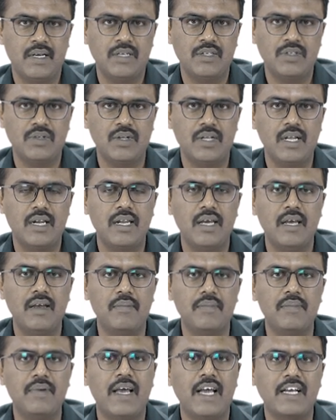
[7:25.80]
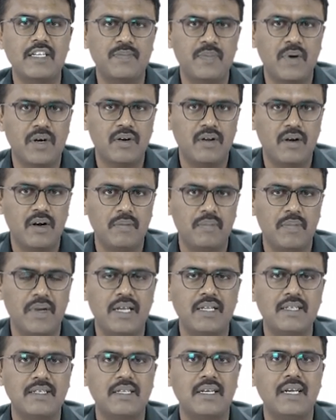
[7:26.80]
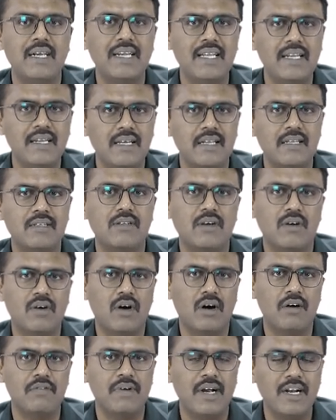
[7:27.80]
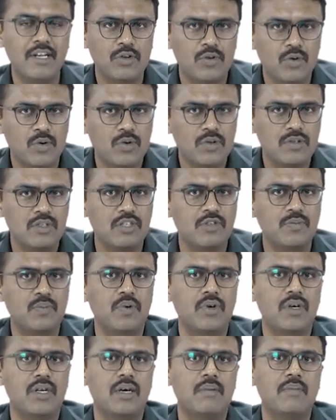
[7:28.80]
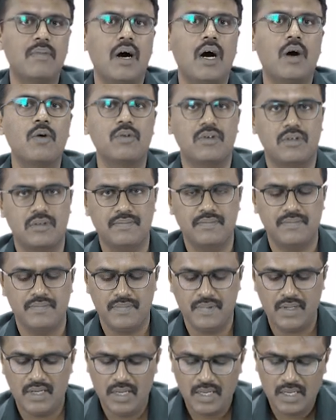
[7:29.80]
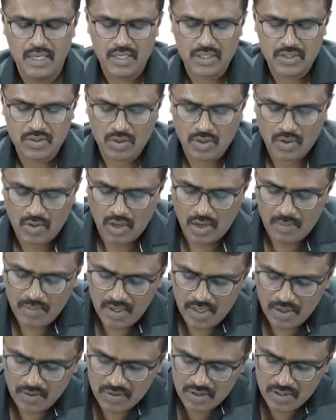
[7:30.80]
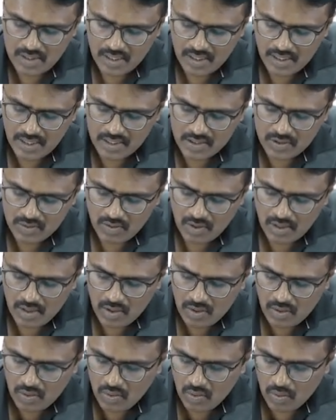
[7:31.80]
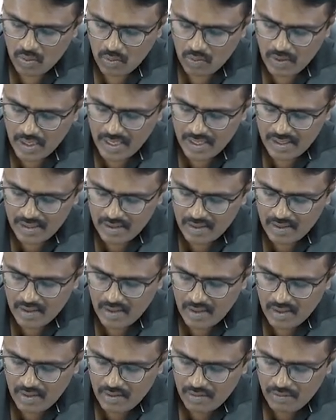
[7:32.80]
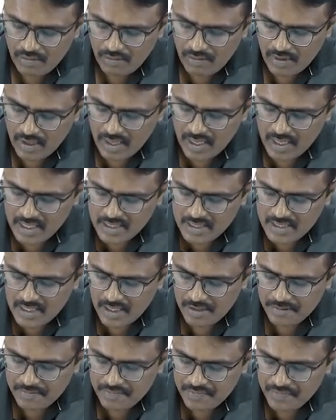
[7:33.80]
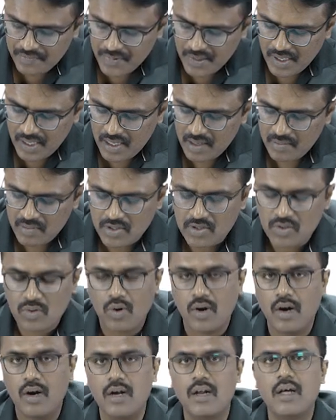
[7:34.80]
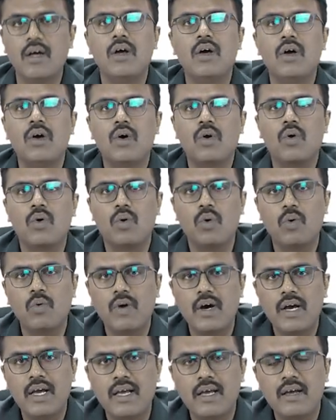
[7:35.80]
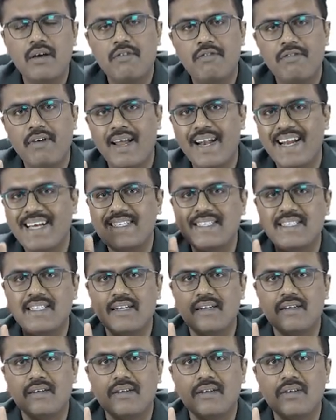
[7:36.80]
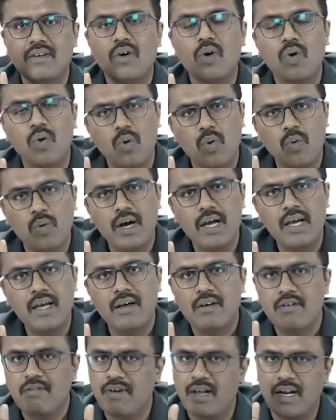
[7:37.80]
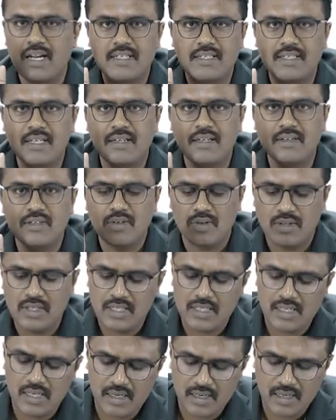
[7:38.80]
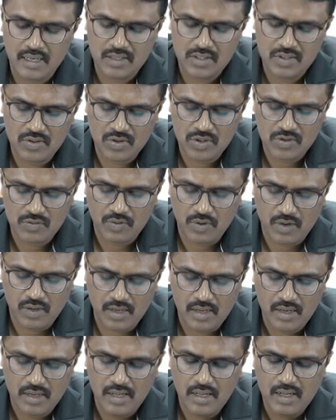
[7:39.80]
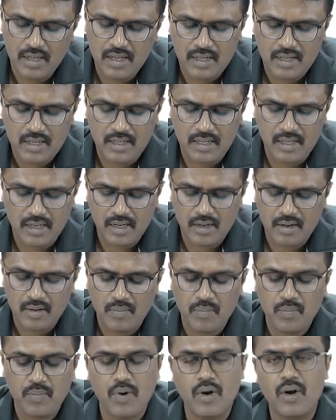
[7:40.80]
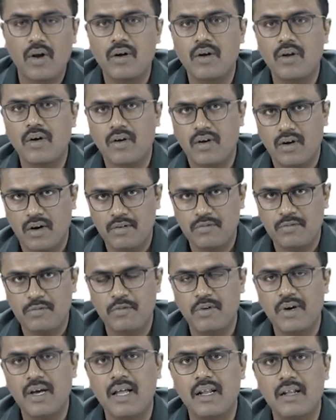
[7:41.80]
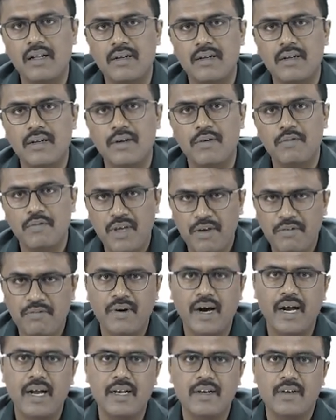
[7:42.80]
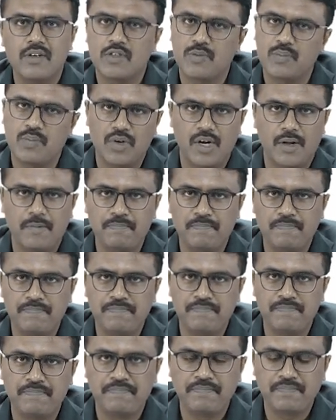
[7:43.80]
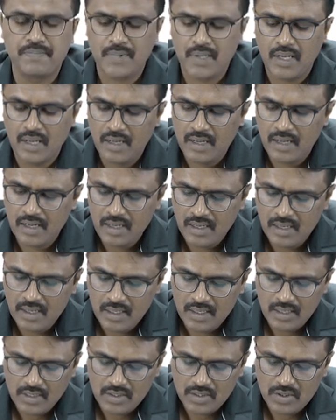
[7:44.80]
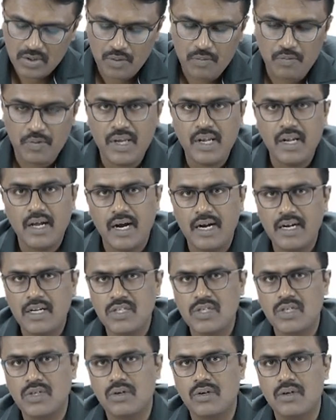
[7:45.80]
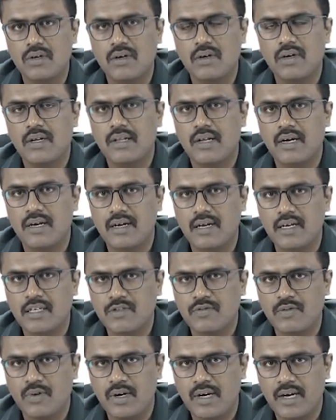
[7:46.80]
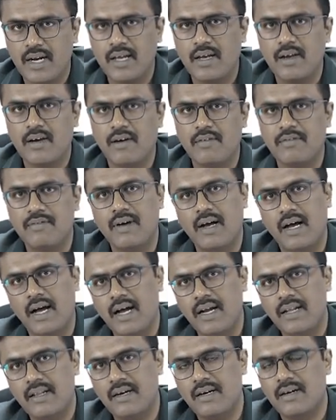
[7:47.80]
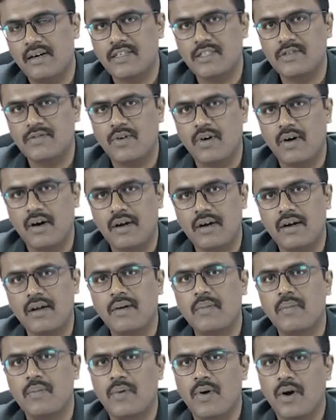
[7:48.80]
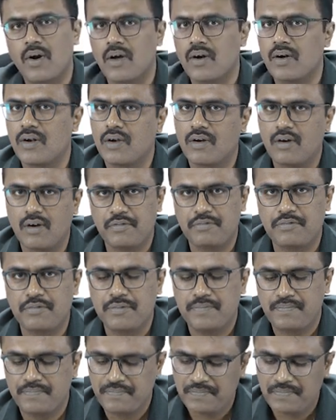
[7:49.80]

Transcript: So the name expectorant means it increases the cough and throws the sputum out. So a commonly used drug is called guaifenesin. The name is called guaifenesin. Guaifenesin. So these are drugs used for the productive cough where we find sputum. So we understood the drugs for dry cough and the drugs for productive cough.